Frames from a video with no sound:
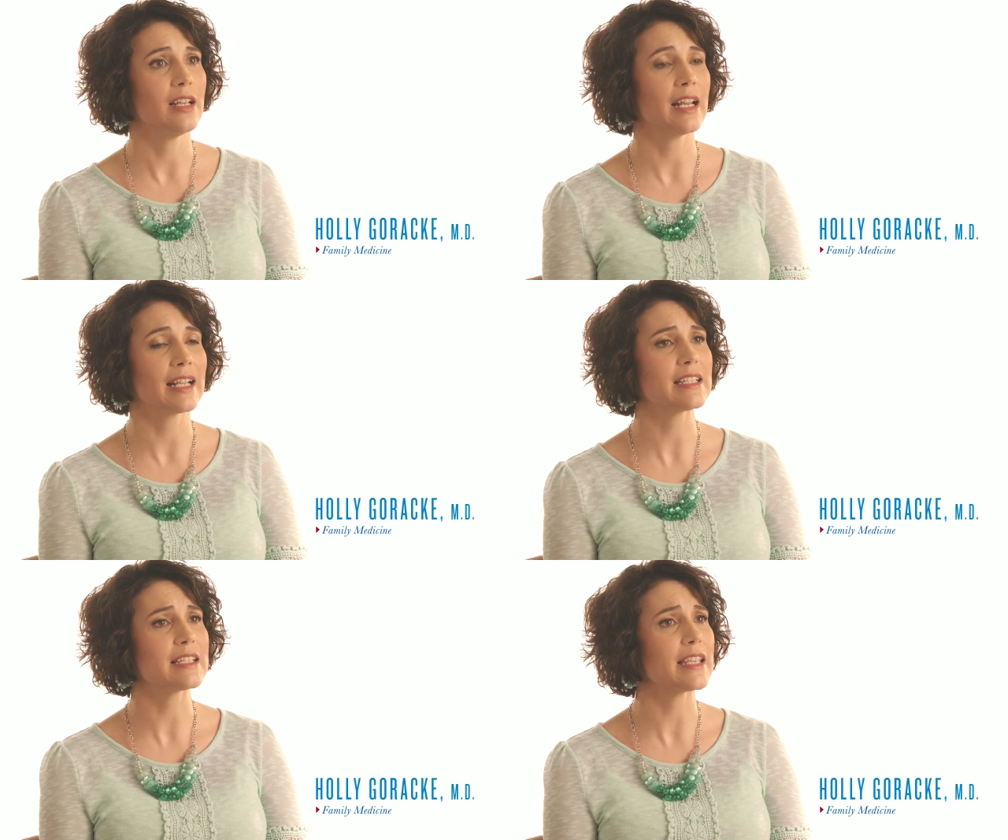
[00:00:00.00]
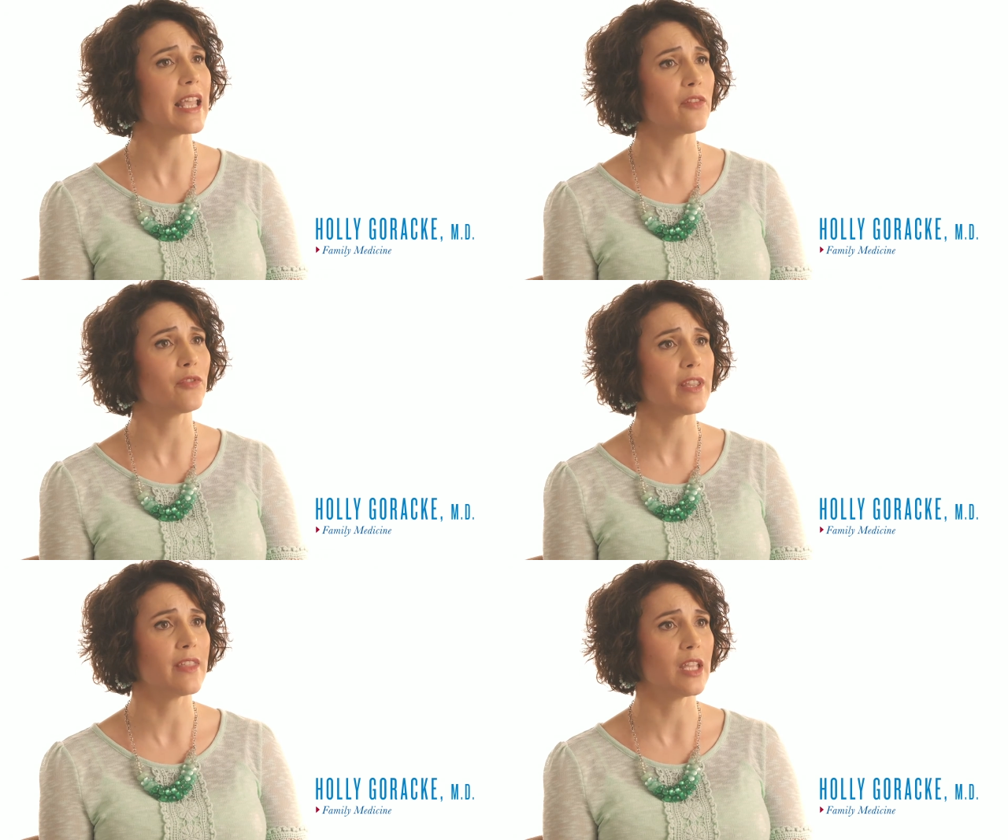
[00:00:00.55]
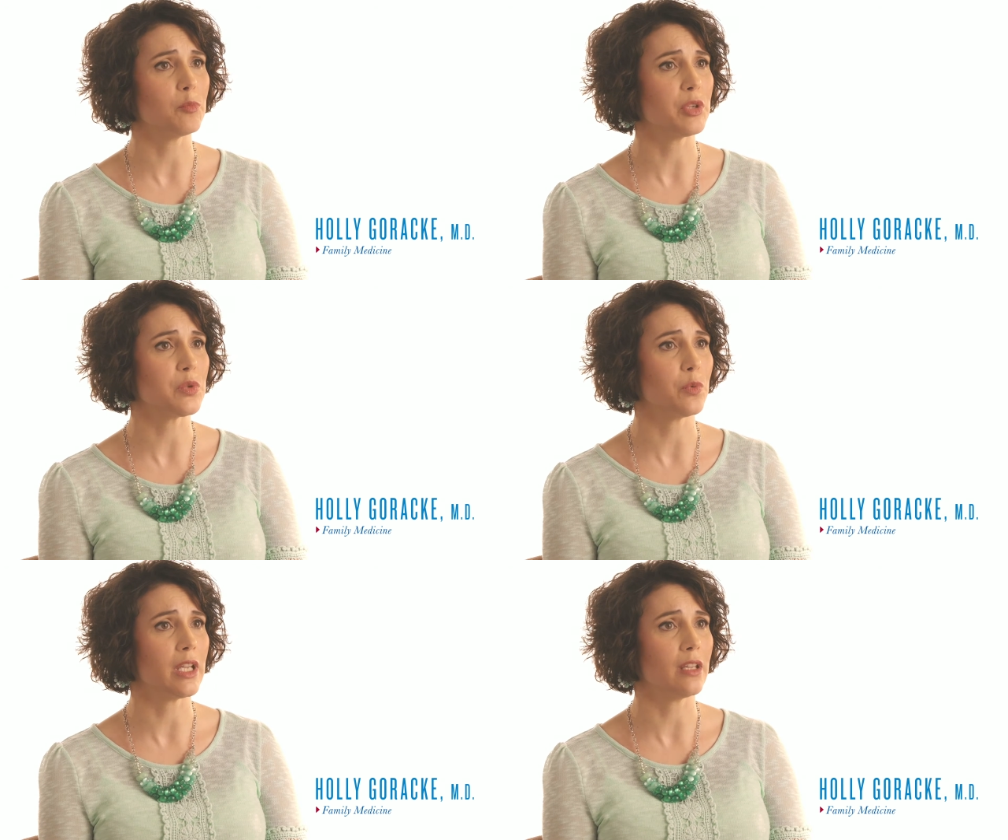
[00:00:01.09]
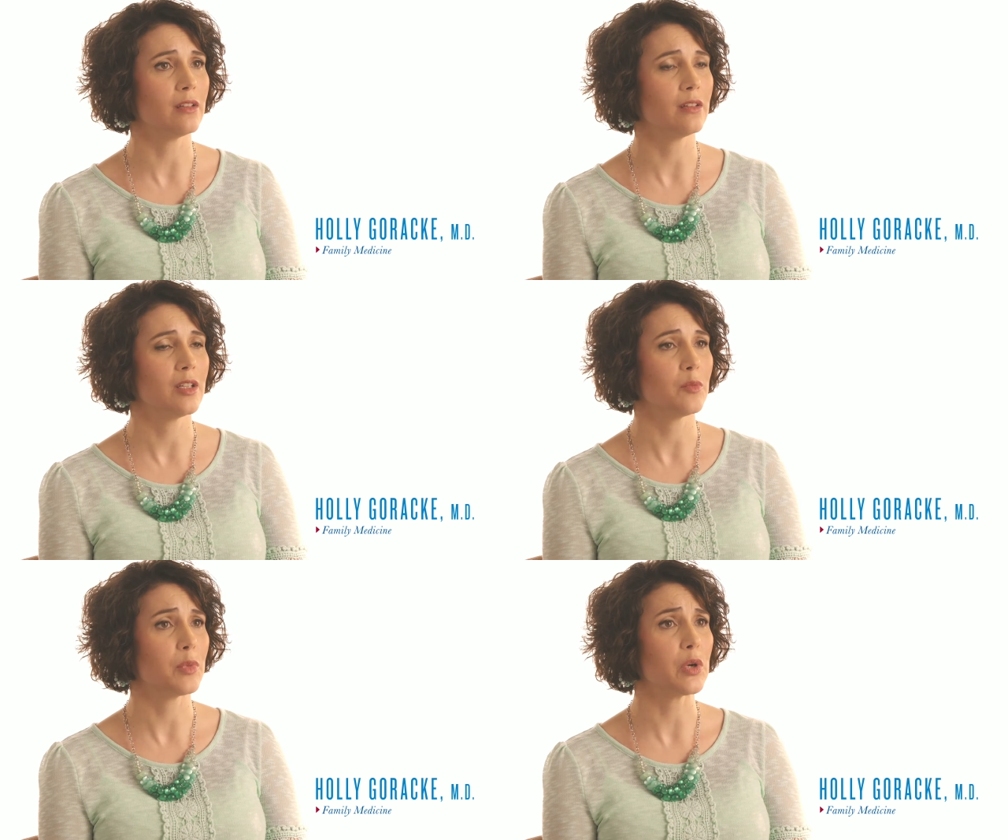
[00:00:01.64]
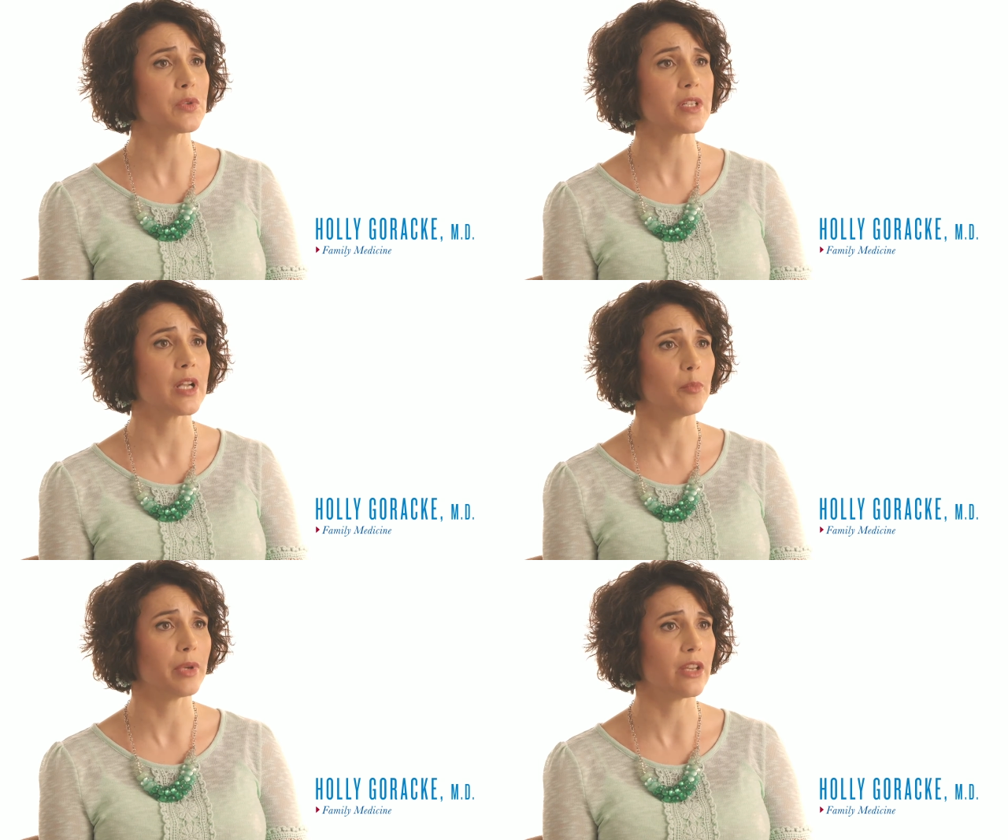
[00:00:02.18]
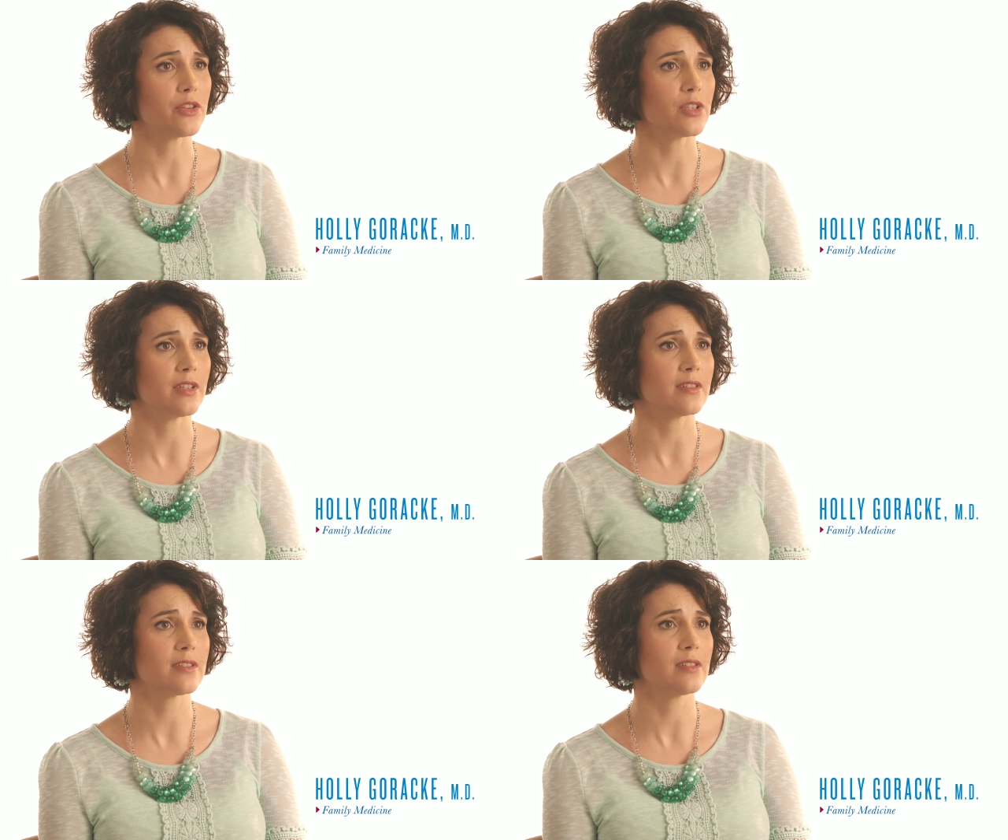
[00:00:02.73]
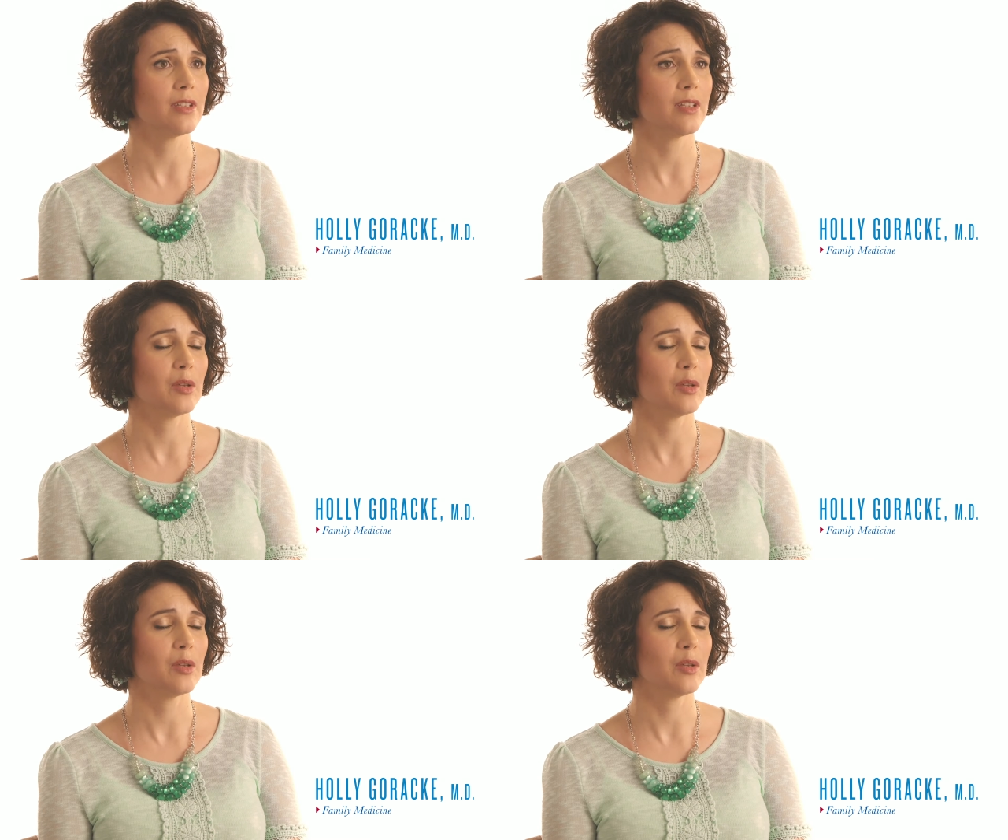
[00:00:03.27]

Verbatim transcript: And I get to see everything in between post op patients,